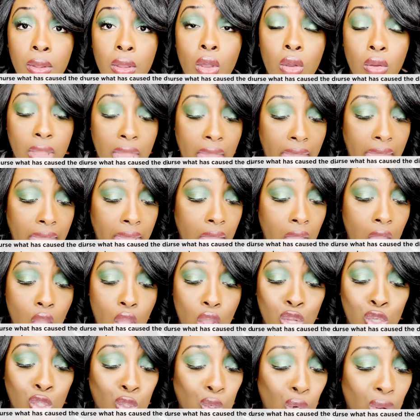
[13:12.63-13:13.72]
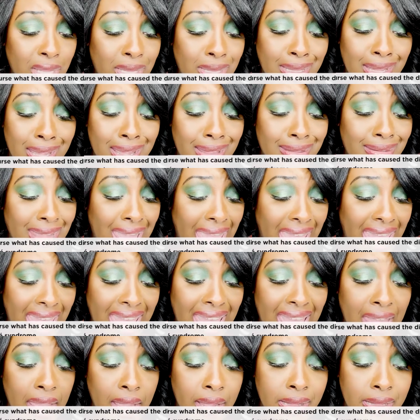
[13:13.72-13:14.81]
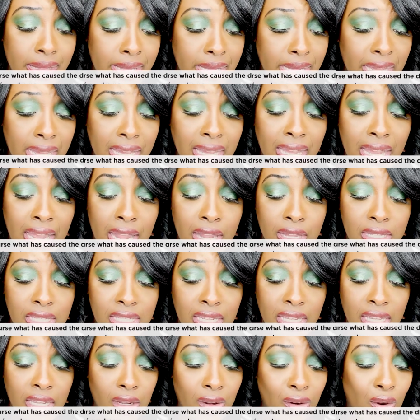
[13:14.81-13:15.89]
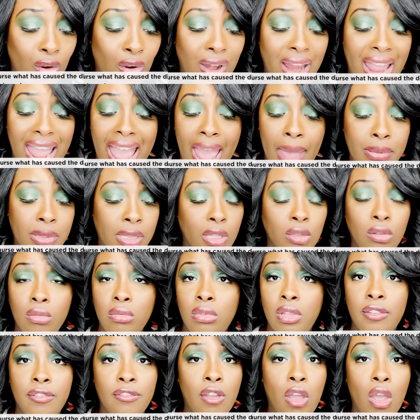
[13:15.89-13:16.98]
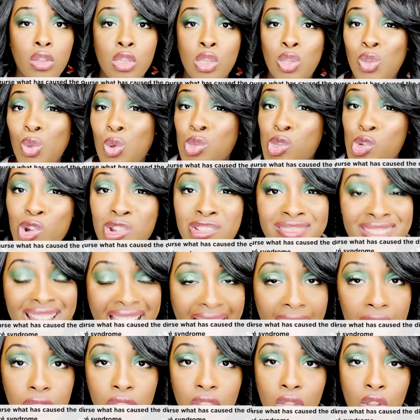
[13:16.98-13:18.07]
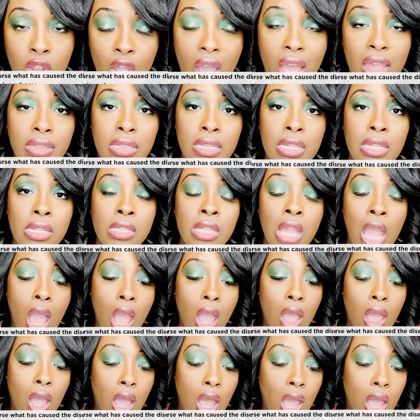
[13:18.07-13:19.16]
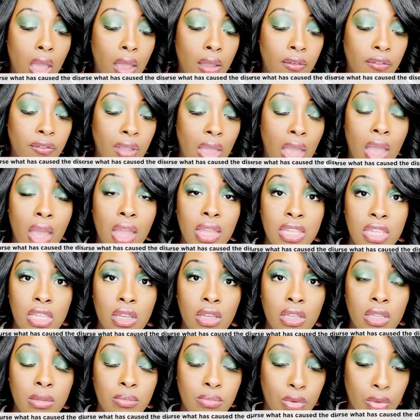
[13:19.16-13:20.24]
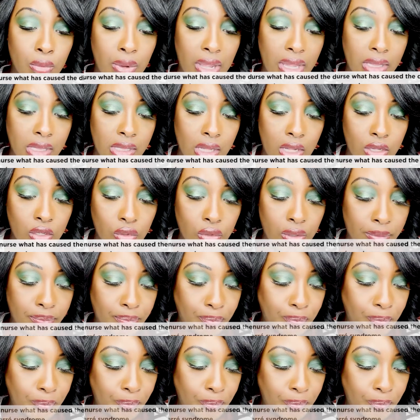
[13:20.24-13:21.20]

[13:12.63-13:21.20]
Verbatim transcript: Okay? Choices A, C, and D are absolutely false. Those are not the causes of uh, Guillain-Barré syndrome.